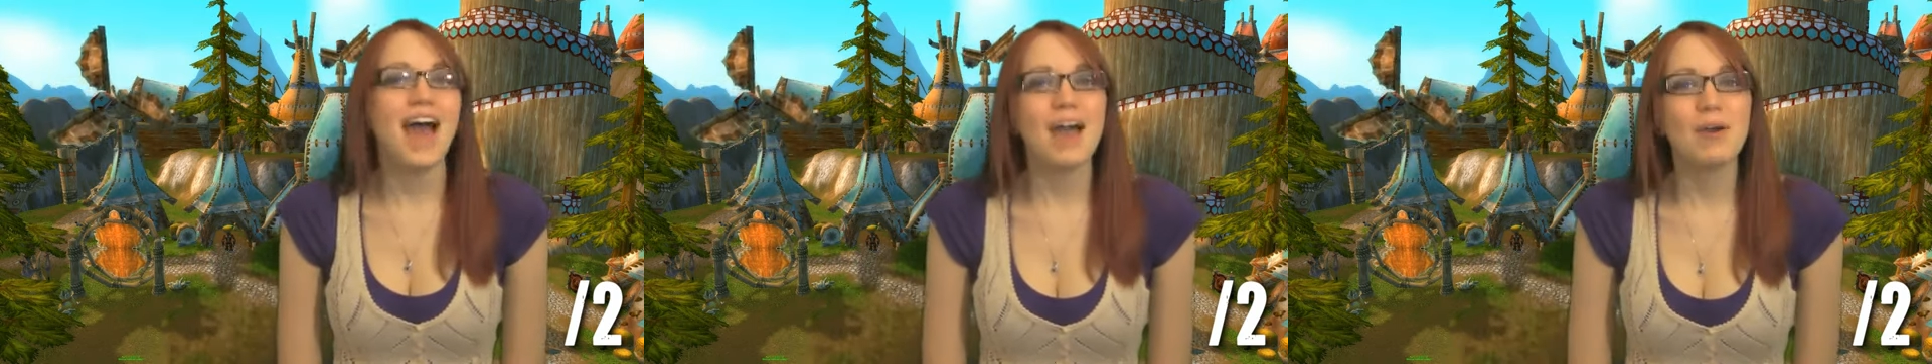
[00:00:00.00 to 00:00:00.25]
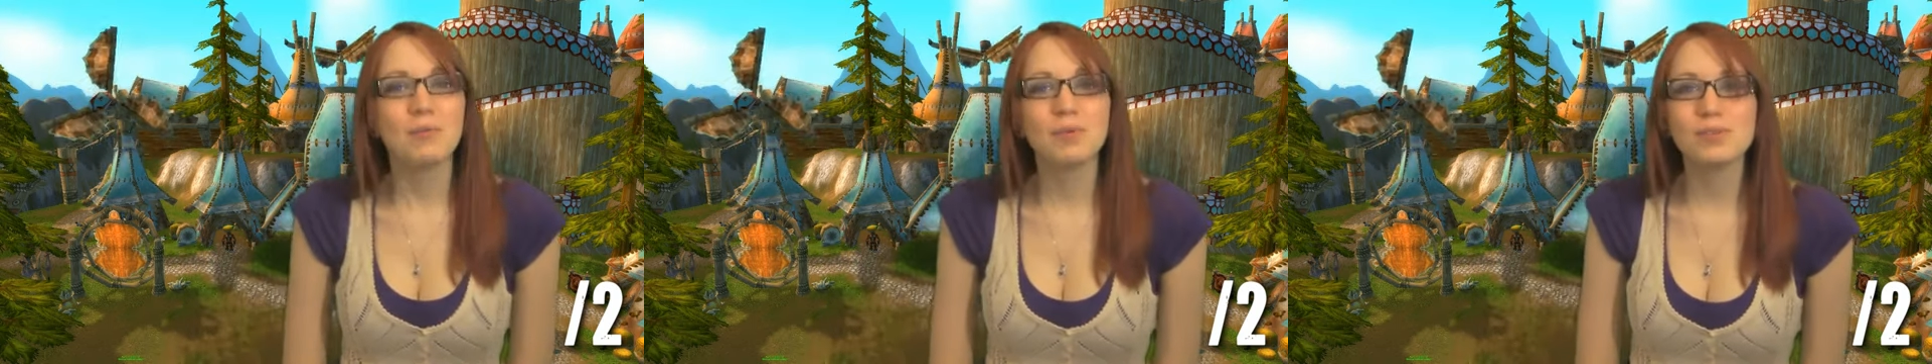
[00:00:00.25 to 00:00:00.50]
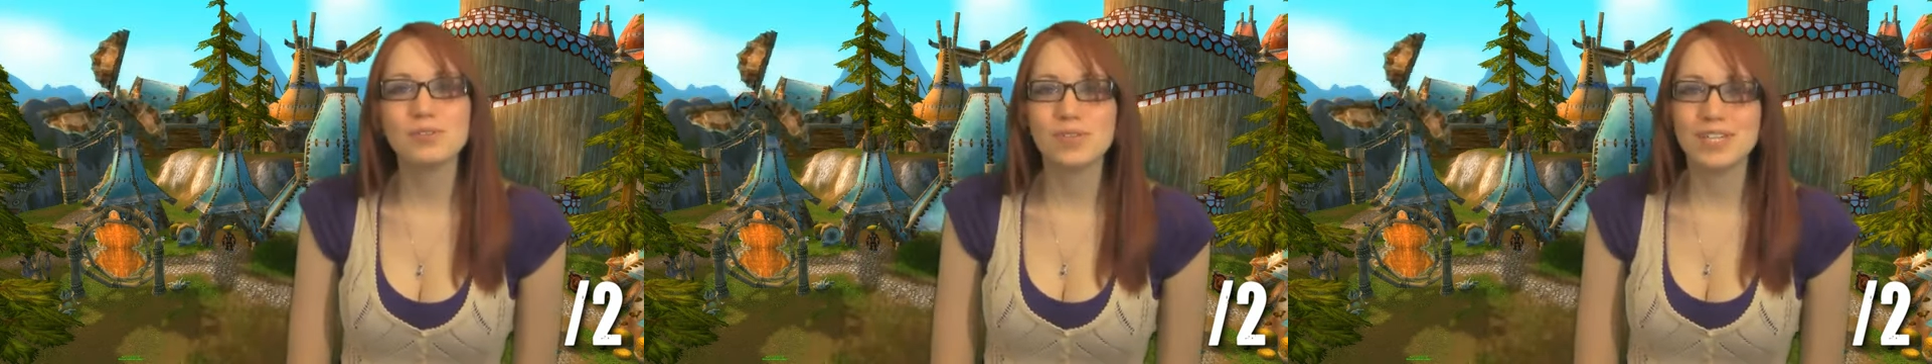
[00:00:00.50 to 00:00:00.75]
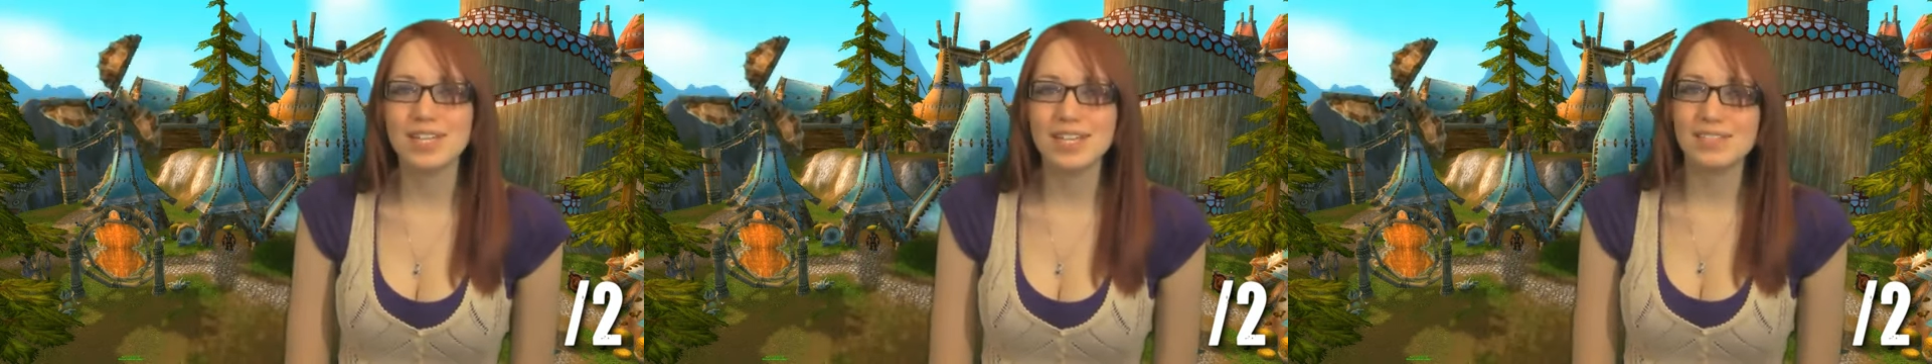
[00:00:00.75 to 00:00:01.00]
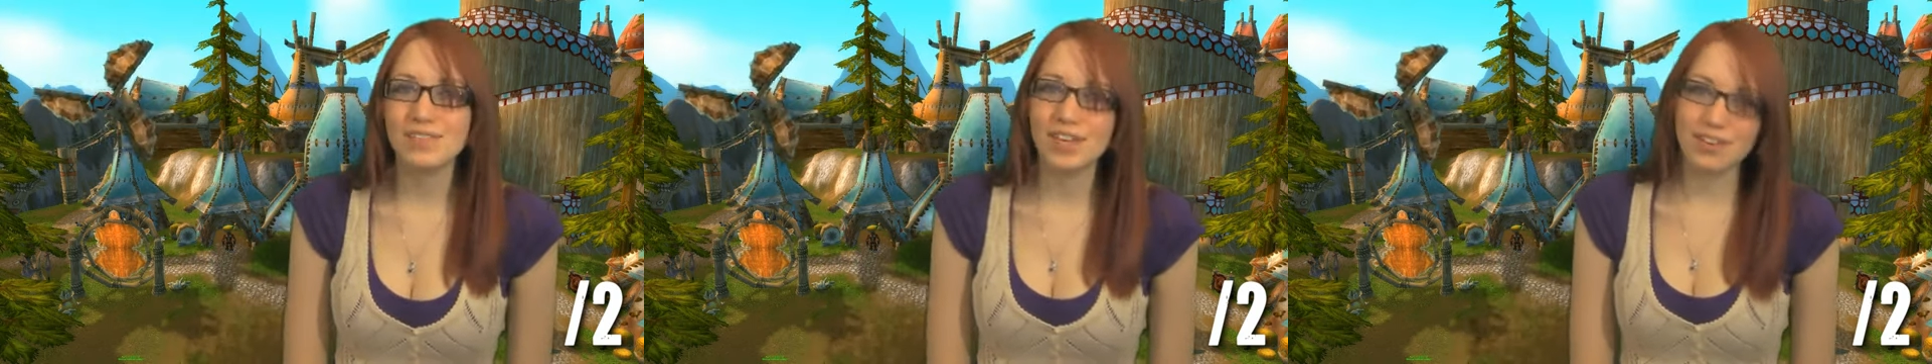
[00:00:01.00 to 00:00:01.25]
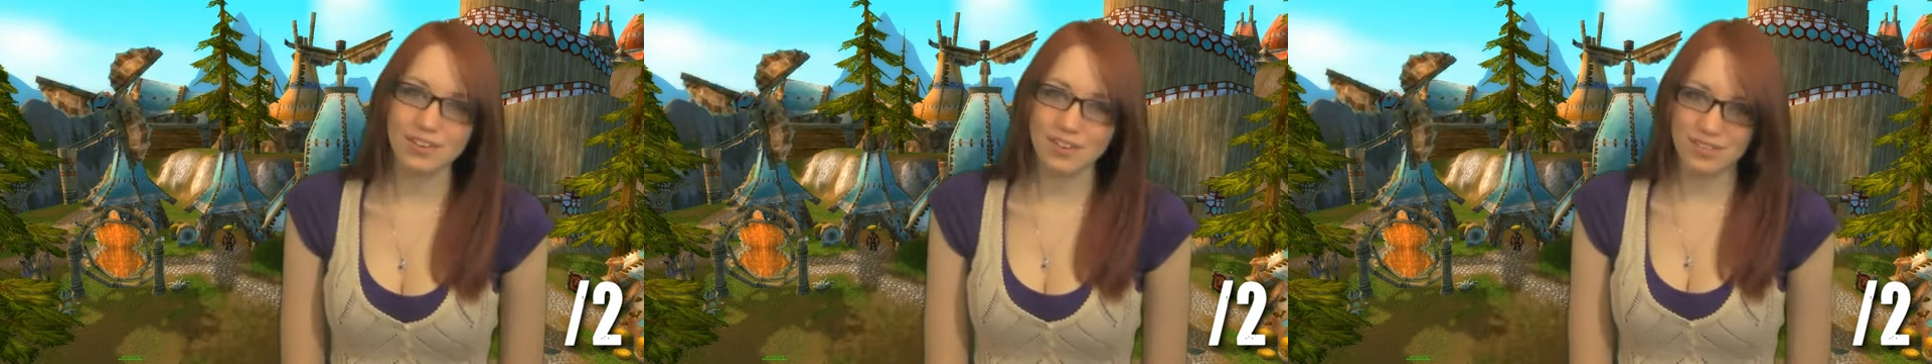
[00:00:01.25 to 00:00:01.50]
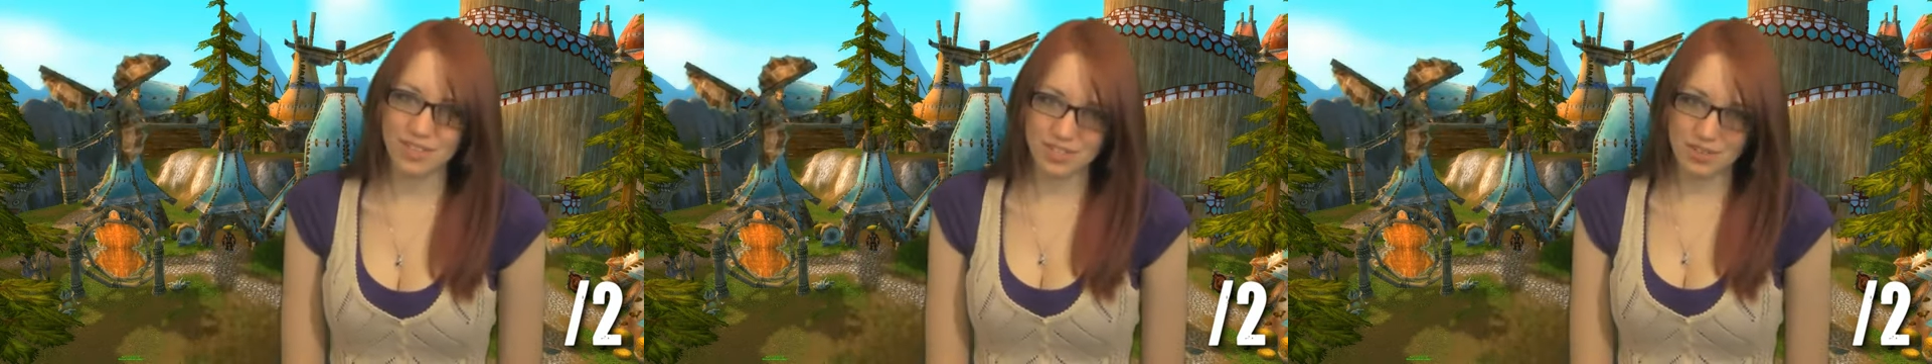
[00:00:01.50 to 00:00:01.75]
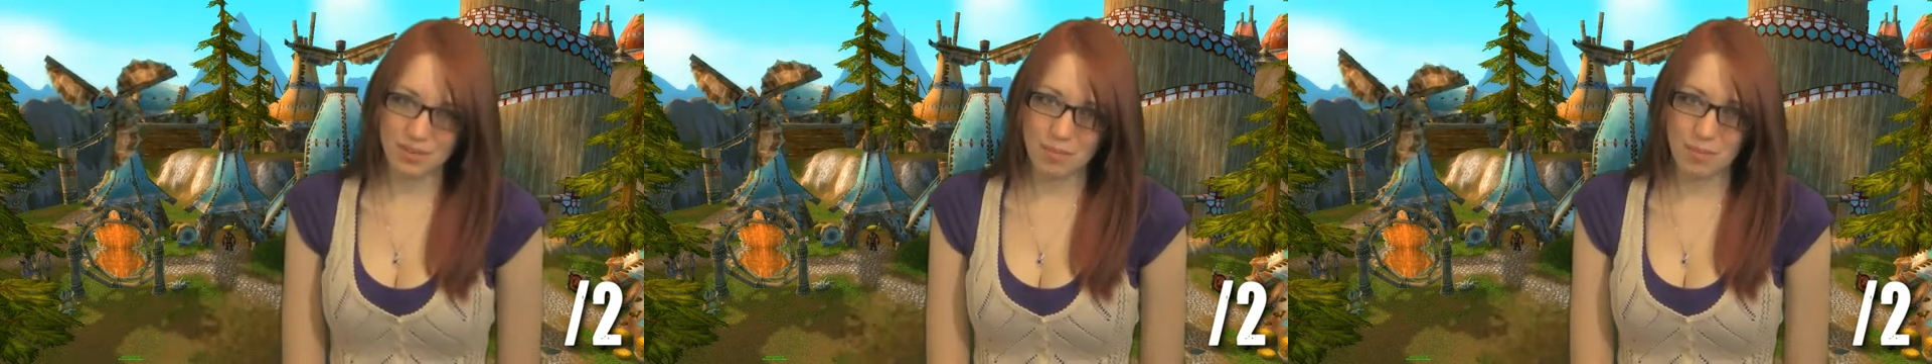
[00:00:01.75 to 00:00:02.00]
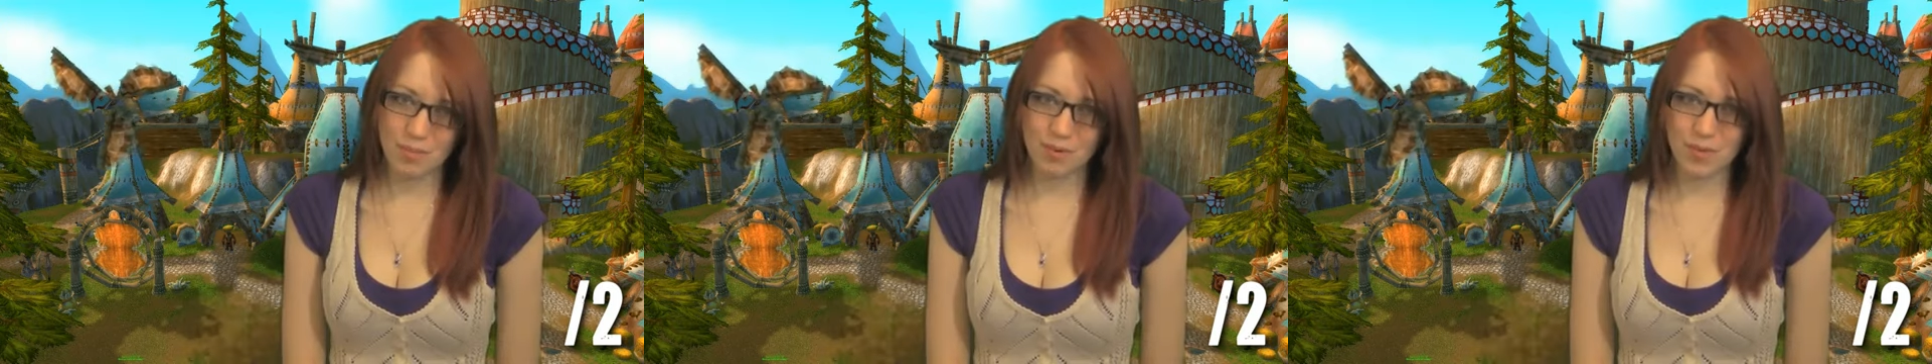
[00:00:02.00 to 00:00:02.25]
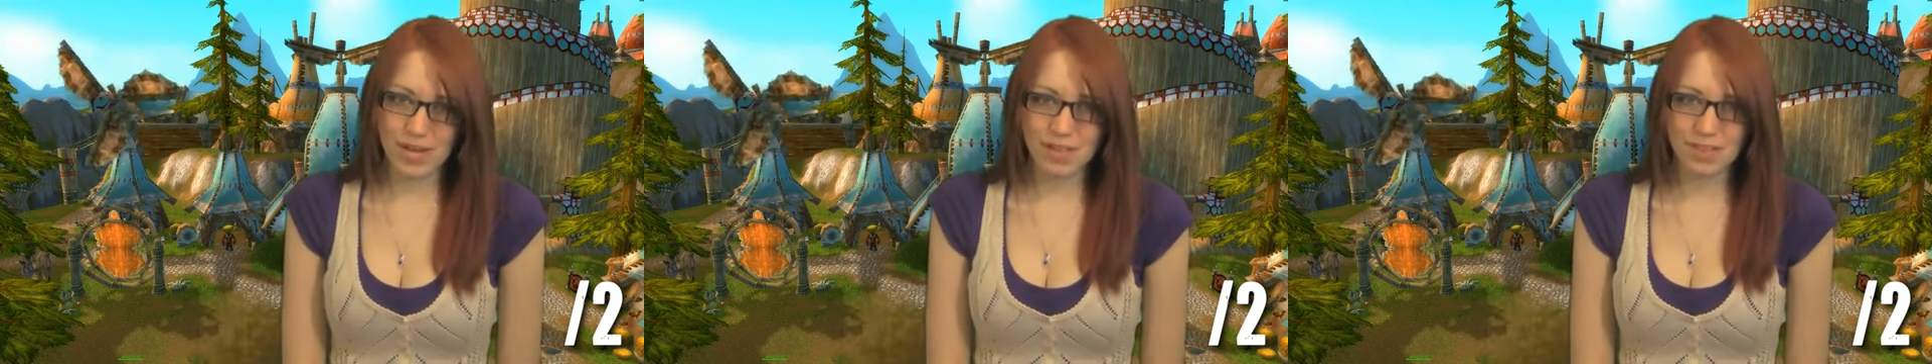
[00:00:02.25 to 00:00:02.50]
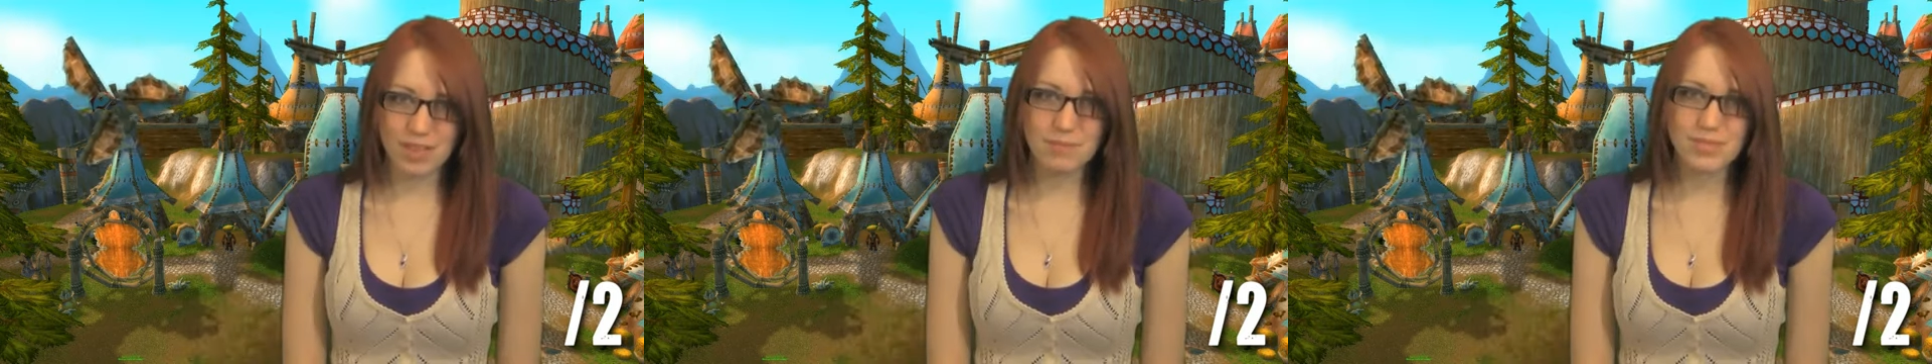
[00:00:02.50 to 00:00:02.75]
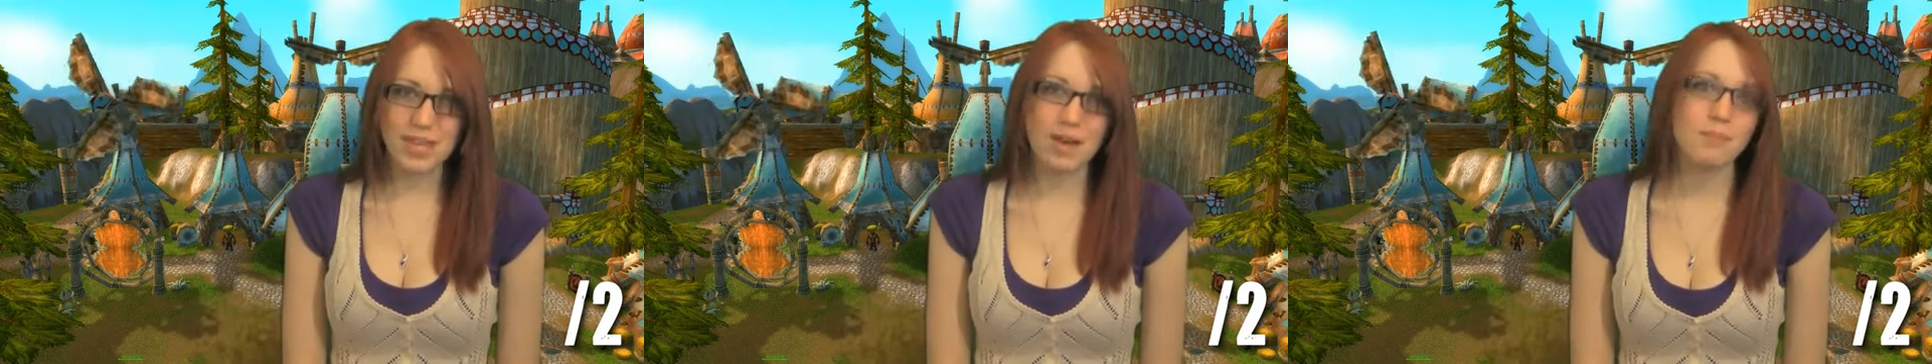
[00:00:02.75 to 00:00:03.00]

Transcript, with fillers: I hope you enjoyed today's video, and if you do, remember to rate it thumbs